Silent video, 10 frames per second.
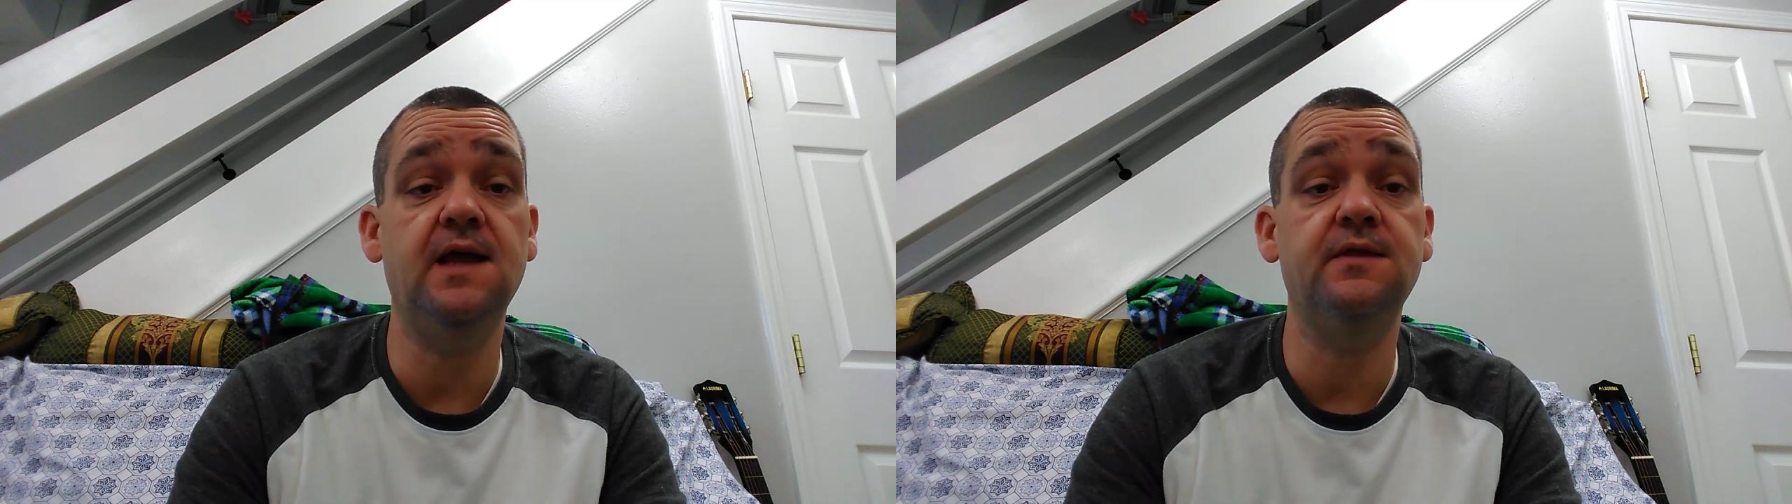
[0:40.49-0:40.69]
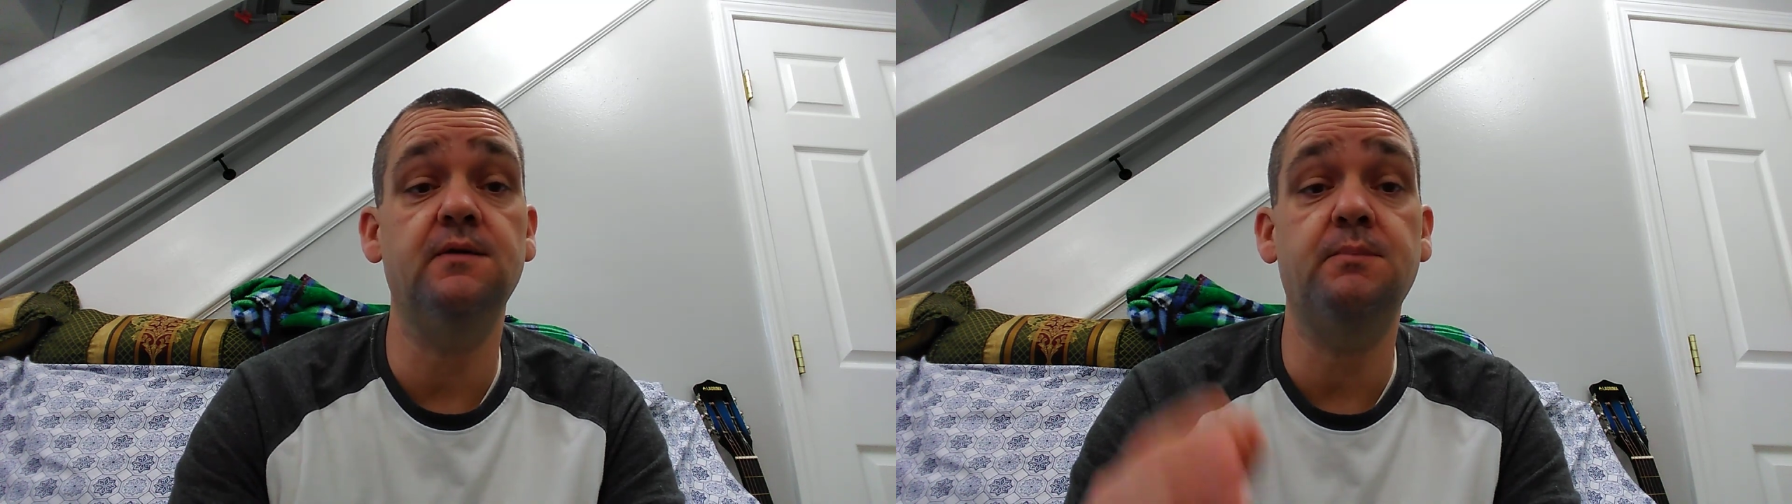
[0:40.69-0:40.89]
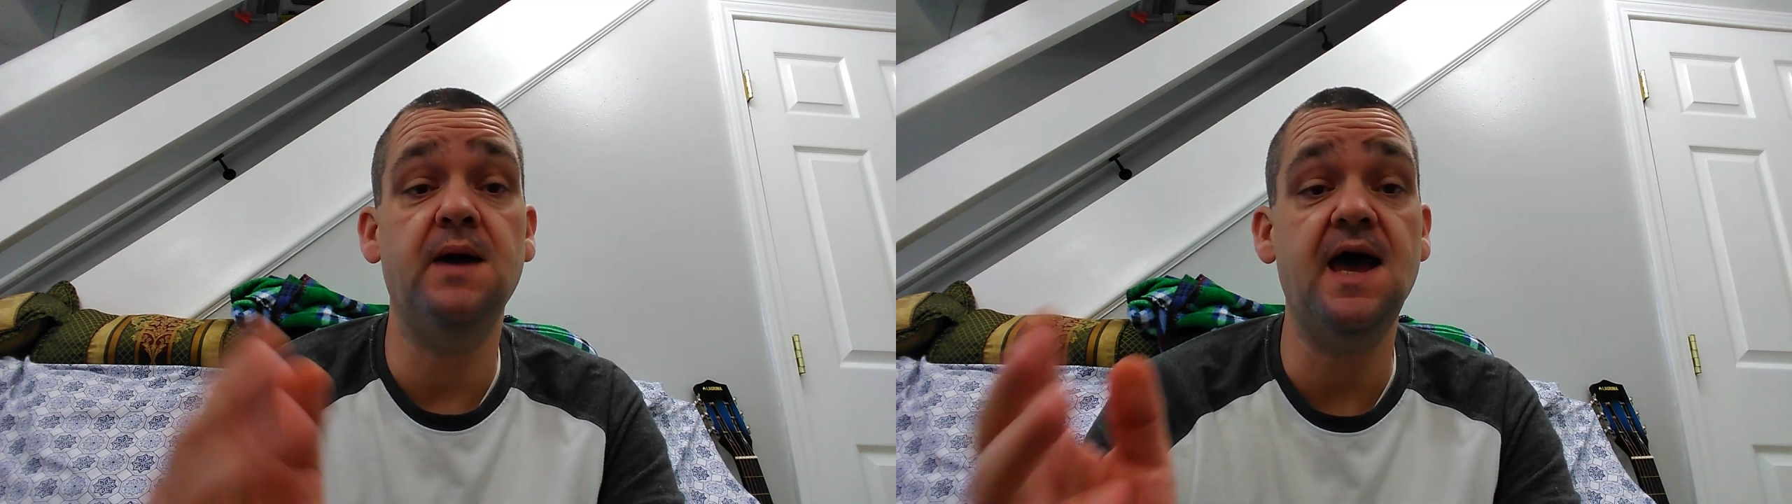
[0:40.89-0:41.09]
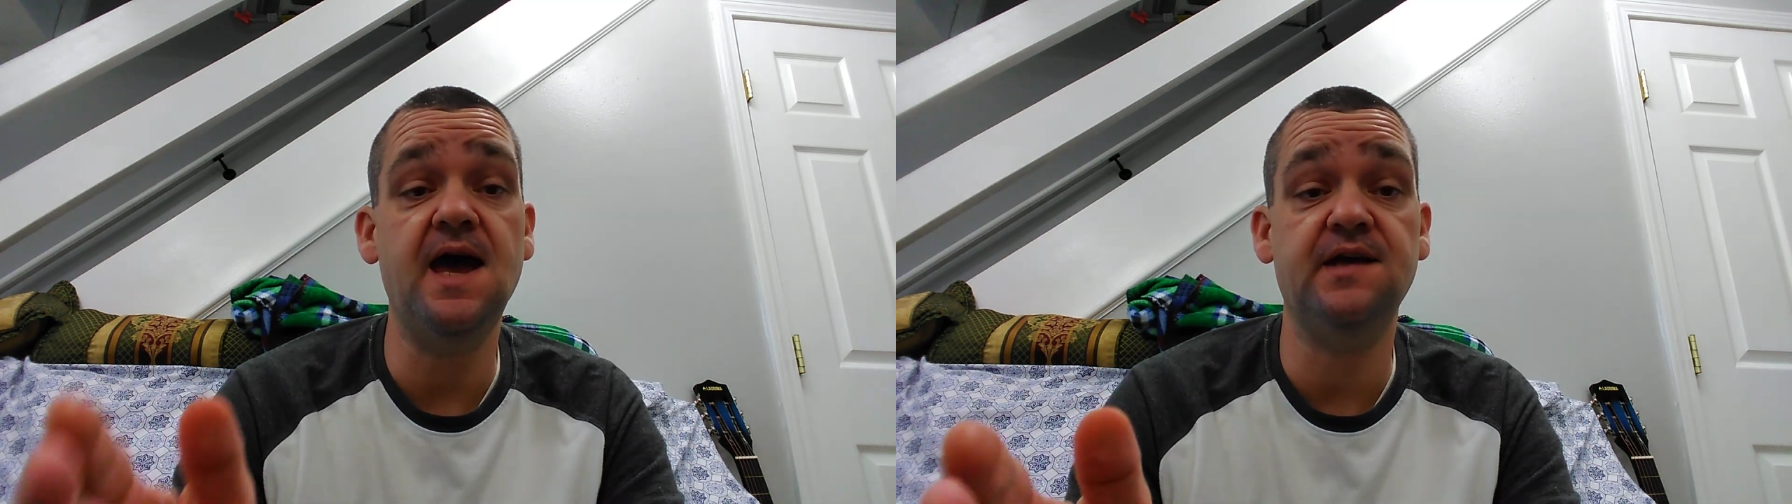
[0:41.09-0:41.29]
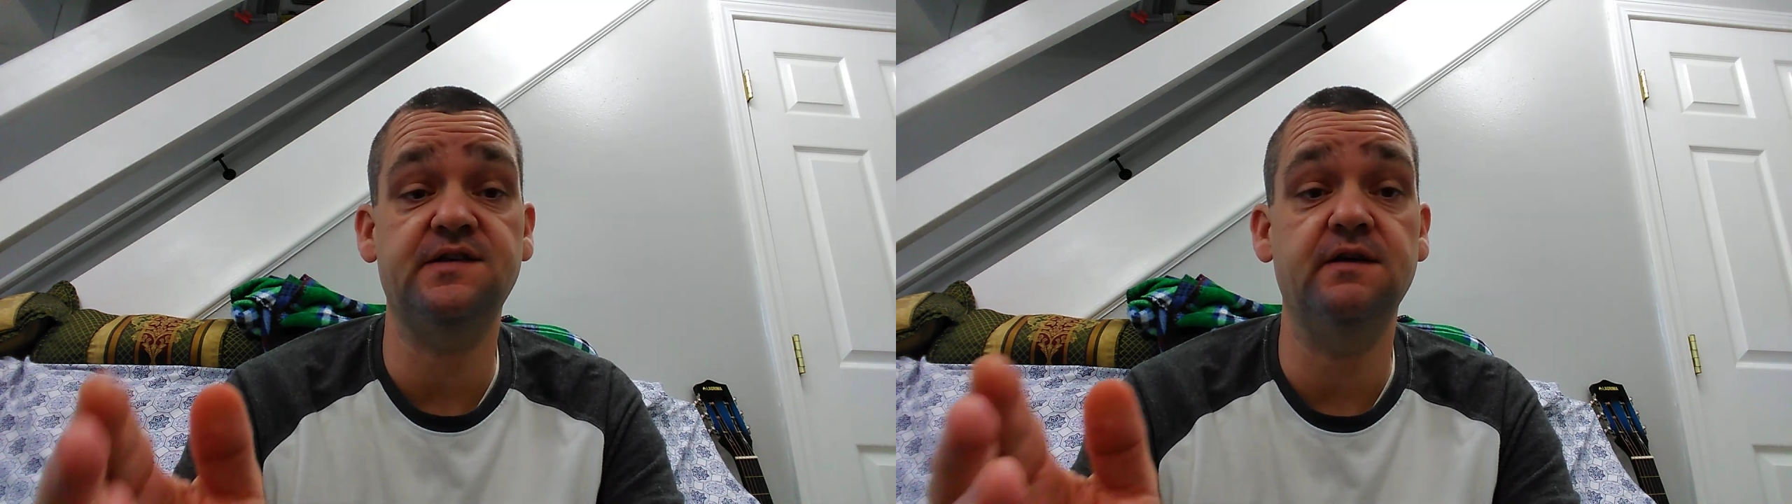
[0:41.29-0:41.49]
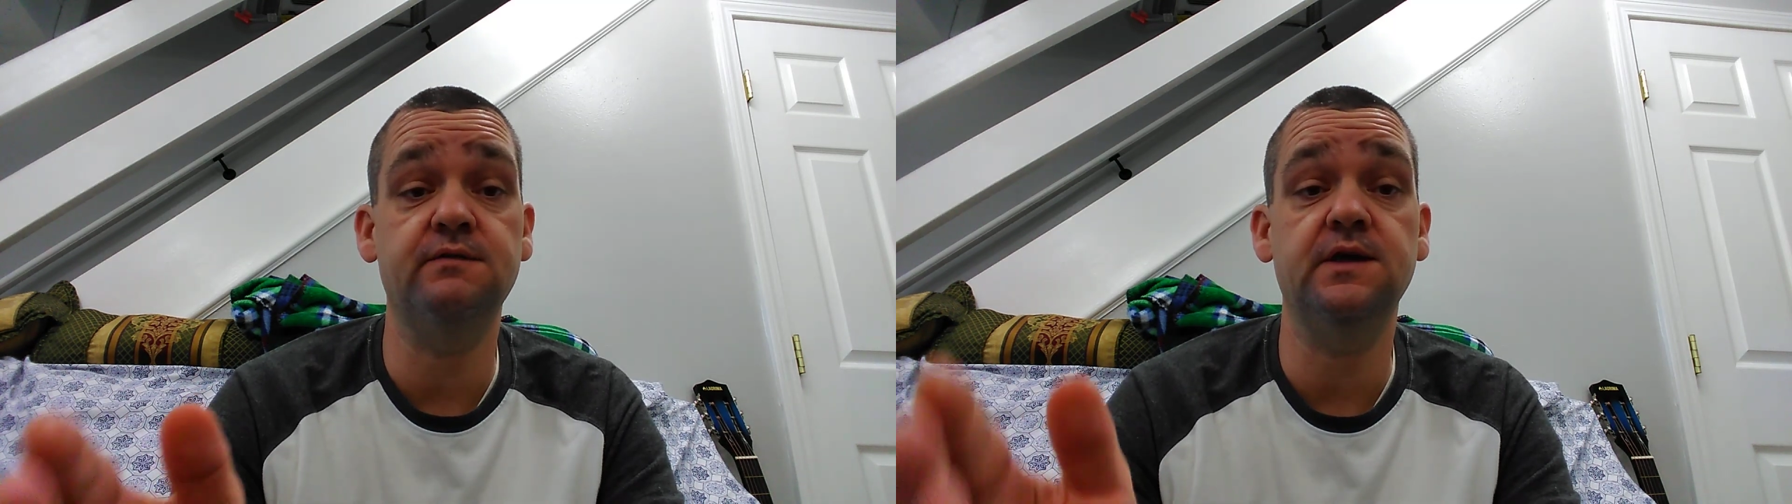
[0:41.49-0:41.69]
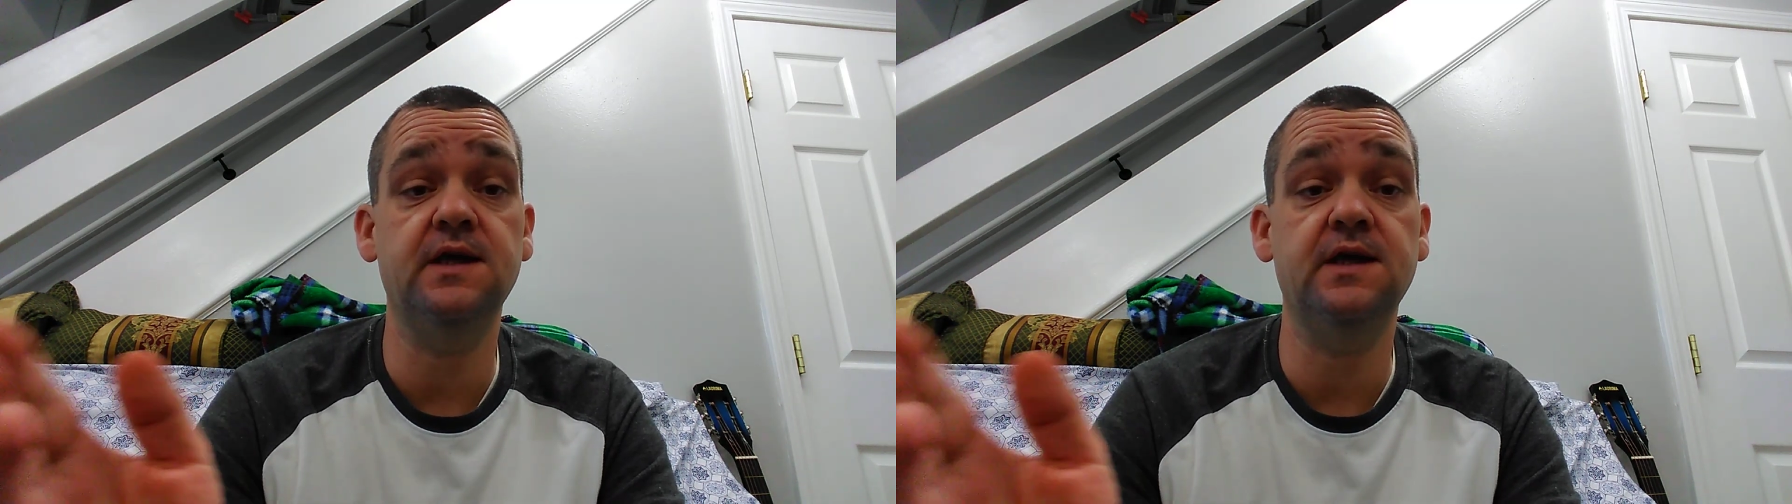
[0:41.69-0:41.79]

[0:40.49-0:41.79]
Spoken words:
and the past of the